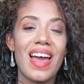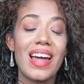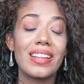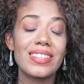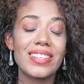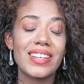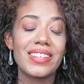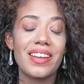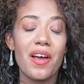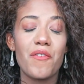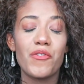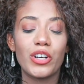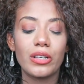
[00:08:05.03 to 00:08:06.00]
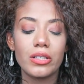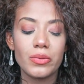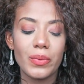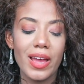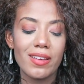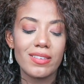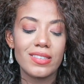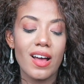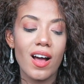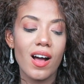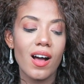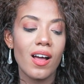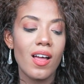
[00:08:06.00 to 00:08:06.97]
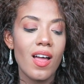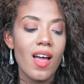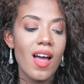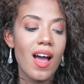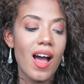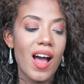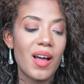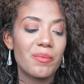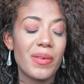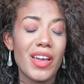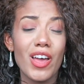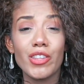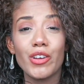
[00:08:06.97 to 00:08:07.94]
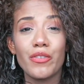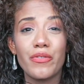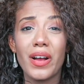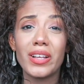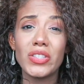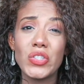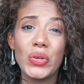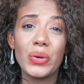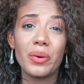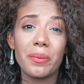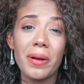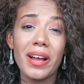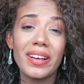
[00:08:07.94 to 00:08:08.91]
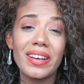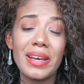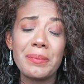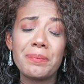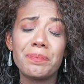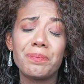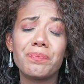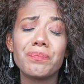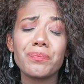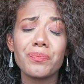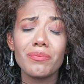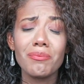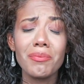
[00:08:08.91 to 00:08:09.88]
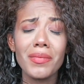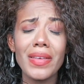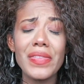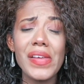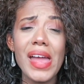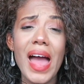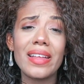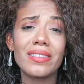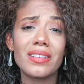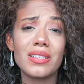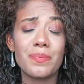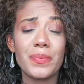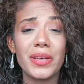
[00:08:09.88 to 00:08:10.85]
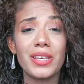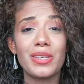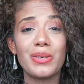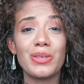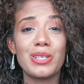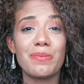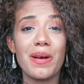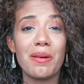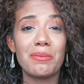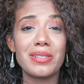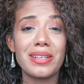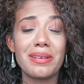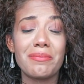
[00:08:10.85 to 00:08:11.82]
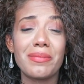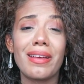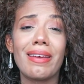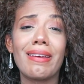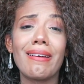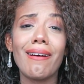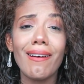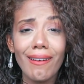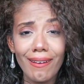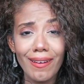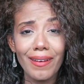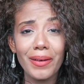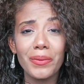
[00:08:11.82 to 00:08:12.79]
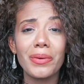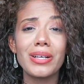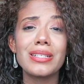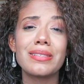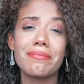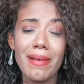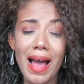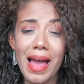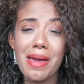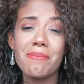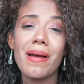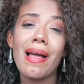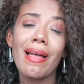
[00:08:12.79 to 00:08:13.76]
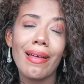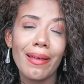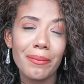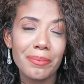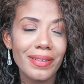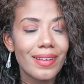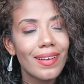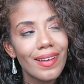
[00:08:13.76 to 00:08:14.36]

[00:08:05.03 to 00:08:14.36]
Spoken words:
At least I did at first when I saw my other friends who were pregnant and they had these big huge bumps, and I'm like, "Oh, where's my bump?"